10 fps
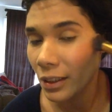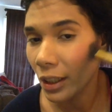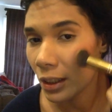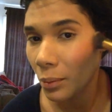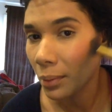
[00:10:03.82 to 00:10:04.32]
the
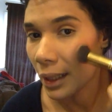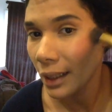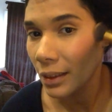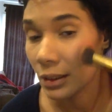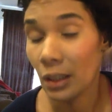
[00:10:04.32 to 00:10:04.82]
other
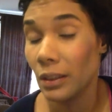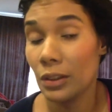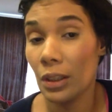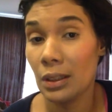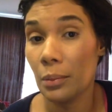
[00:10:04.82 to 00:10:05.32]

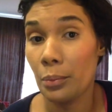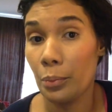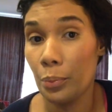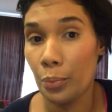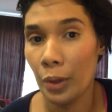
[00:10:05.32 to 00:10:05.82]
the other
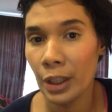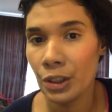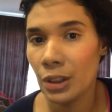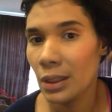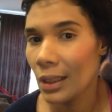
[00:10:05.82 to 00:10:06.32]

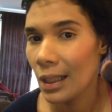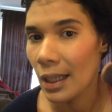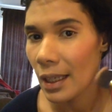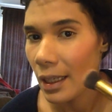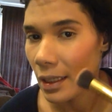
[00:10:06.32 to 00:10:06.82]
brush,
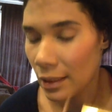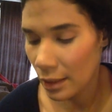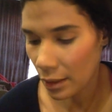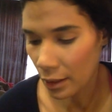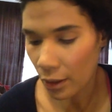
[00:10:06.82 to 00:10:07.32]
and
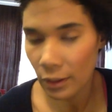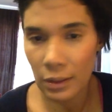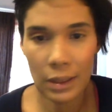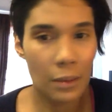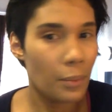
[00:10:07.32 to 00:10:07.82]
the color
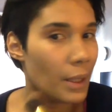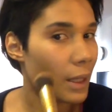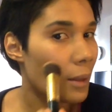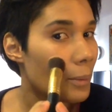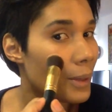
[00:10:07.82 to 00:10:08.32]
didn't pick
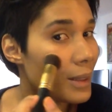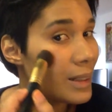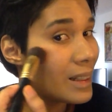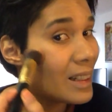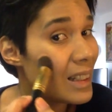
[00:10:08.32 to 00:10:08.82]
up.
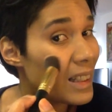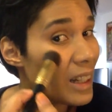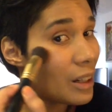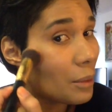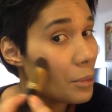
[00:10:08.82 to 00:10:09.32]

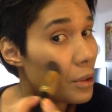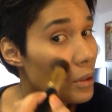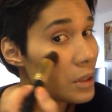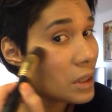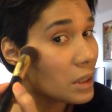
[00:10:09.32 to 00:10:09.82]
Now I'm
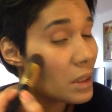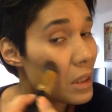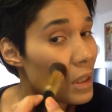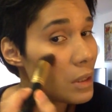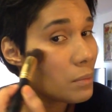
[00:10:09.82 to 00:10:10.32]
using
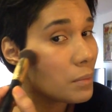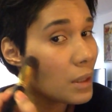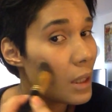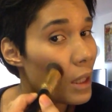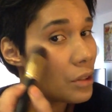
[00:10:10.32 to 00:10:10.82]
this
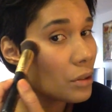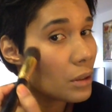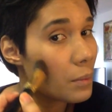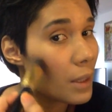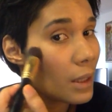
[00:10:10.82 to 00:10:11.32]
BH
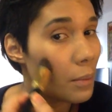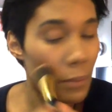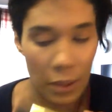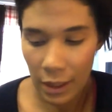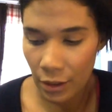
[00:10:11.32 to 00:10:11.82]
Cosmetic
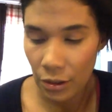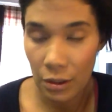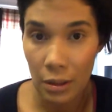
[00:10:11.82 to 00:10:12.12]
blush